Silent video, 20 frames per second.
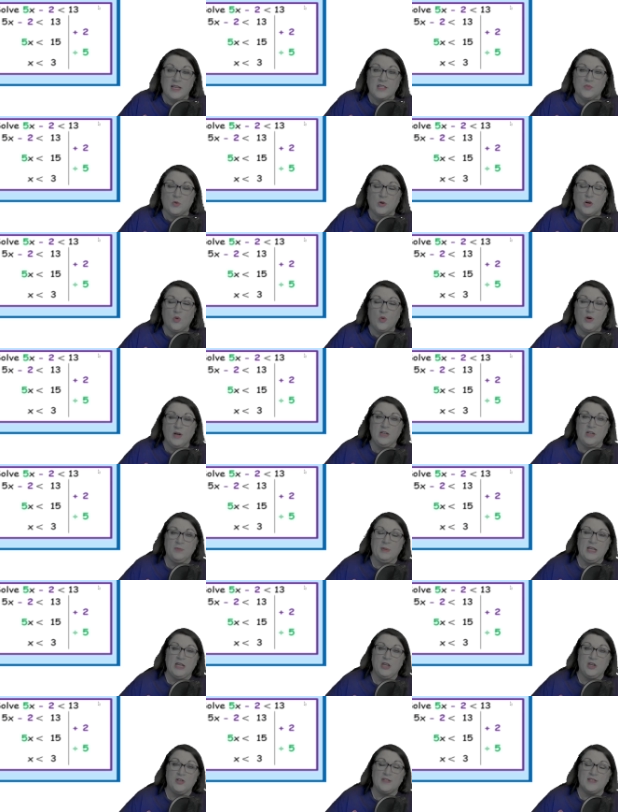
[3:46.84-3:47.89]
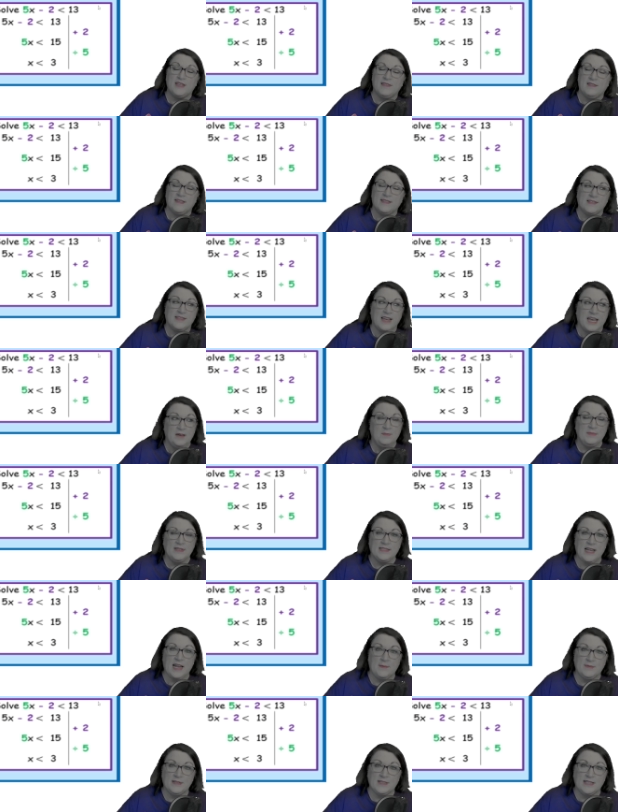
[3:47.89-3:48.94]
we're going to be using the same
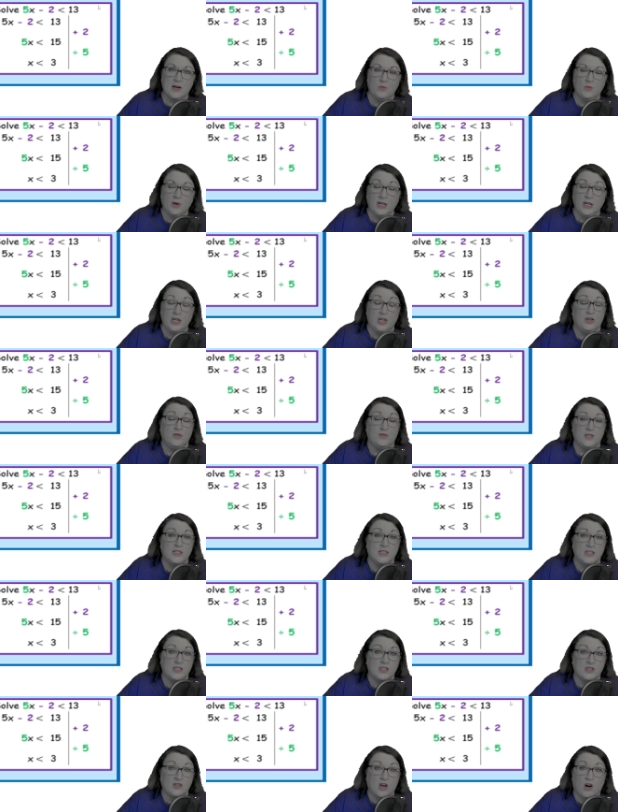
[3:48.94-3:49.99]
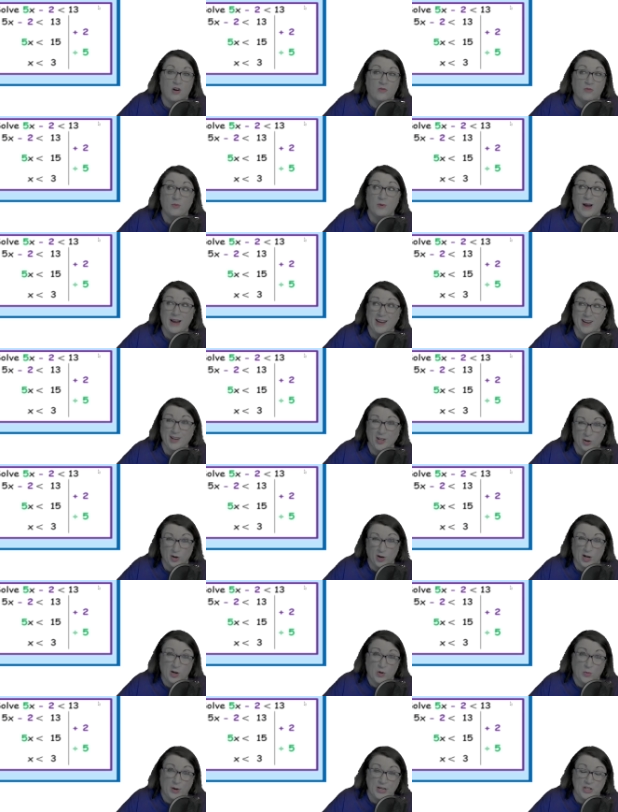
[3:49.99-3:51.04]
steps that we use to solve regular
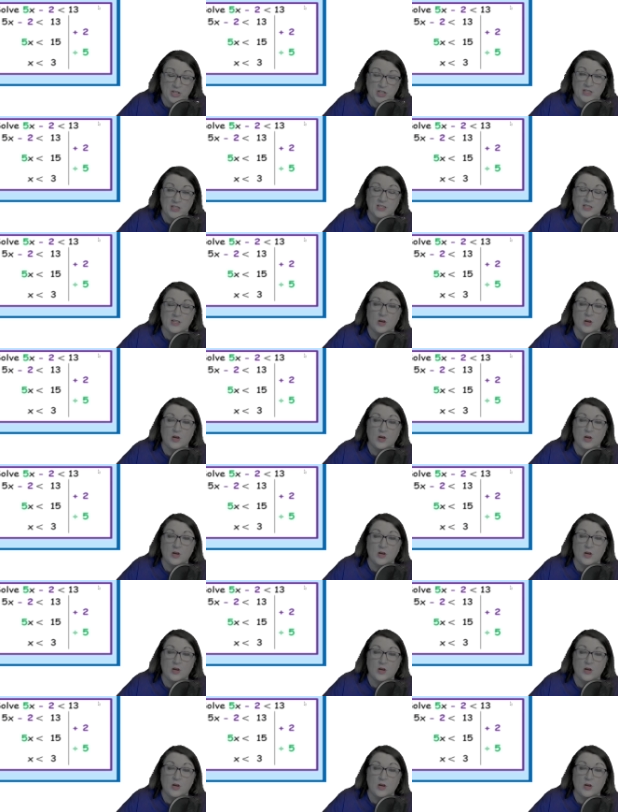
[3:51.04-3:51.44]
equations.